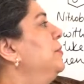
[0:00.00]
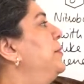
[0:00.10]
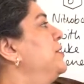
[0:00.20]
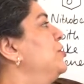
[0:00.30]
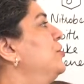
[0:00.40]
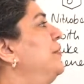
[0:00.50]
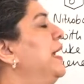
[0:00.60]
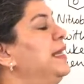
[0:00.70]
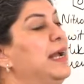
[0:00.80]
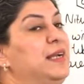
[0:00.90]
the presence of
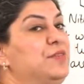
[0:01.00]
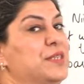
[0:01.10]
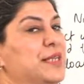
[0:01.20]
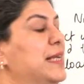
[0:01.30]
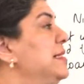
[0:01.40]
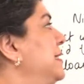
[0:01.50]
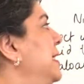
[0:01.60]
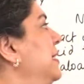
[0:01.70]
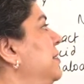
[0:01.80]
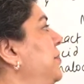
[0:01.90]
anhydrous
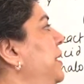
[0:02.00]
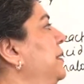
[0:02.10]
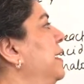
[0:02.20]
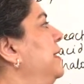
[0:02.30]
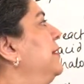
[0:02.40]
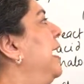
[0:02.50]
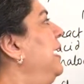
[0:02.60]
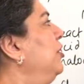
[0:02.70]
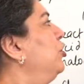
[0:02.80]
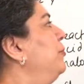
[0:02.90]
AlCl3, the
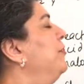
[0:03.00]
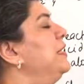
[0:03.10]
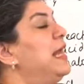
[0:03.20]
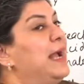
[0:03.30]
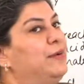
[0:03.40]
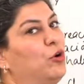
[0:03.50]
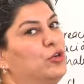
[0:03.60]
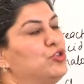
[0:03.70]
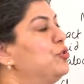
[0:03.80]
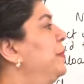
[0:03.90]
ethyl group will add on
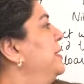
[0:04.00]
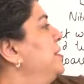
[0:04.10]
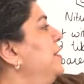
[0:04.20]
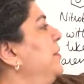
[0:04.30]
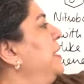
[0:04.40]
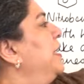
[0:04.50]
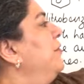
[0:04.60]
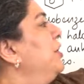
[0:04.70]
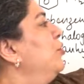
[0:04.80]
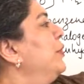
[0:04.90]
to the benzene ring,
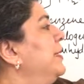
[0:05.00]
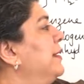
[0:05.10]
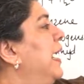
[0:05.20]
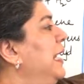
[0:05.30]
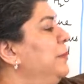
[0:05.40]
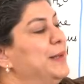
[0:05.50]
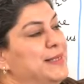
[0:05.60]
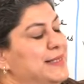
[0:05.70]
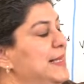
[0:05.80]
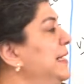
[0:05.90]
giving you ethyl
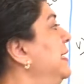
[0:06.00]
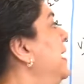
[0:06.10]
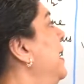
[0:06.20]
benzene,